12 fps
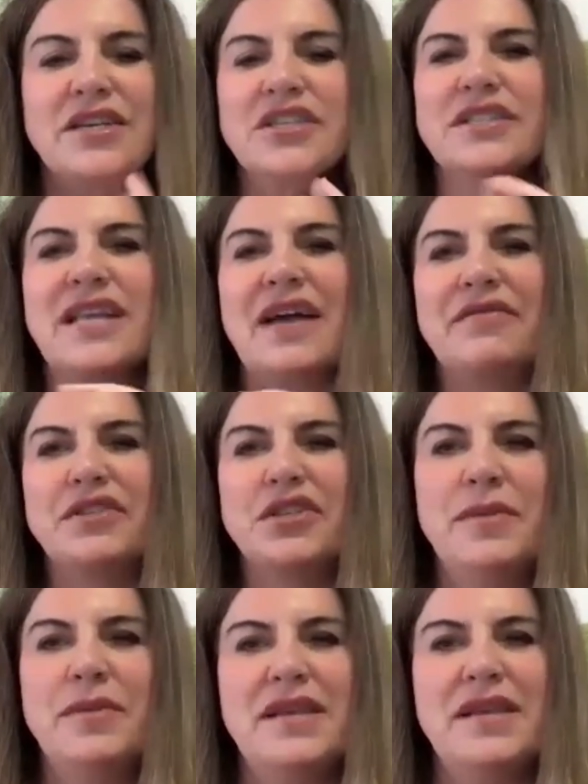I just have
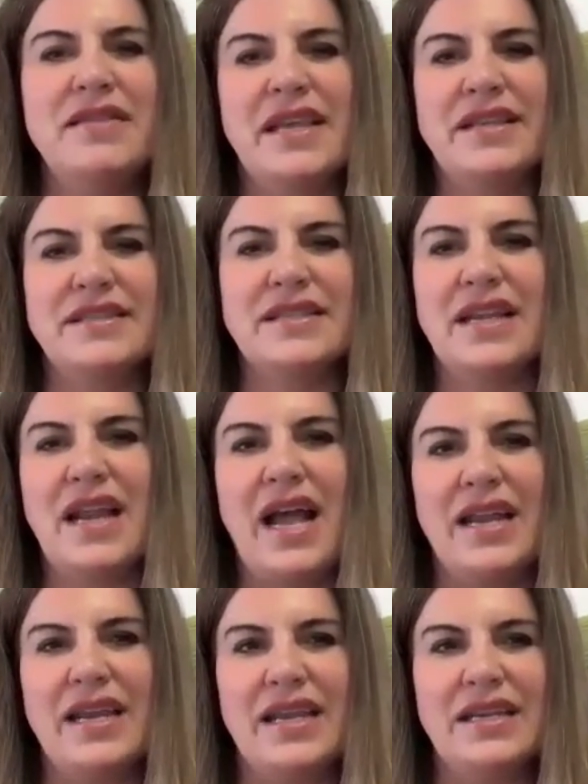too many things that
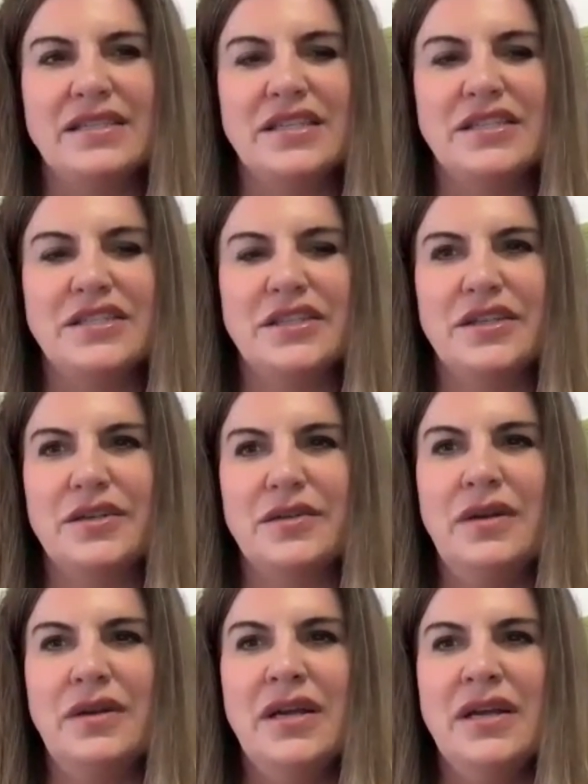I need to
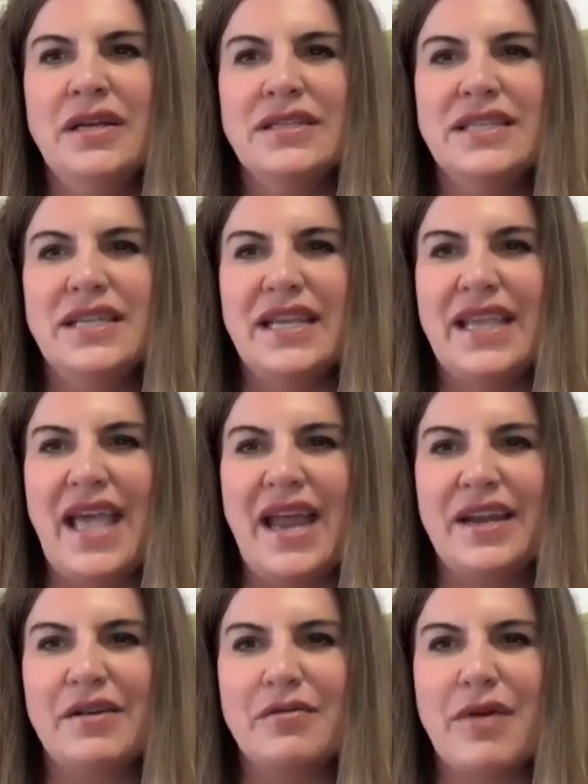do to
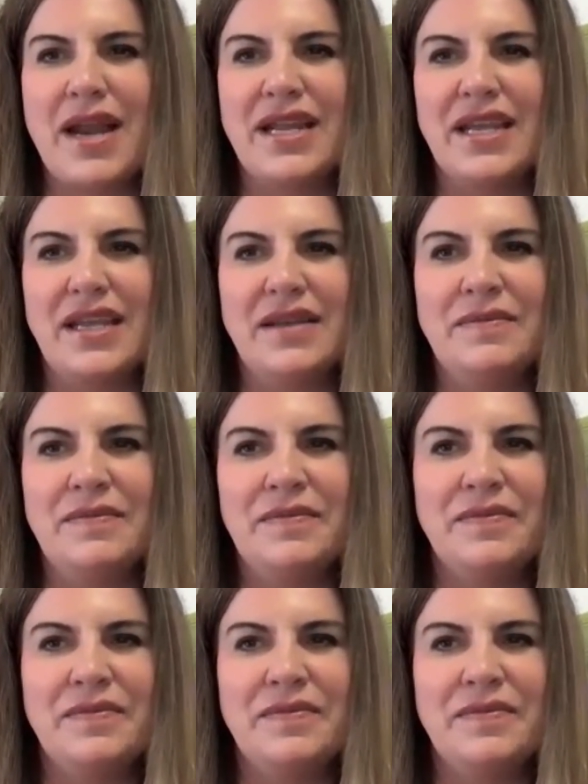get it ready.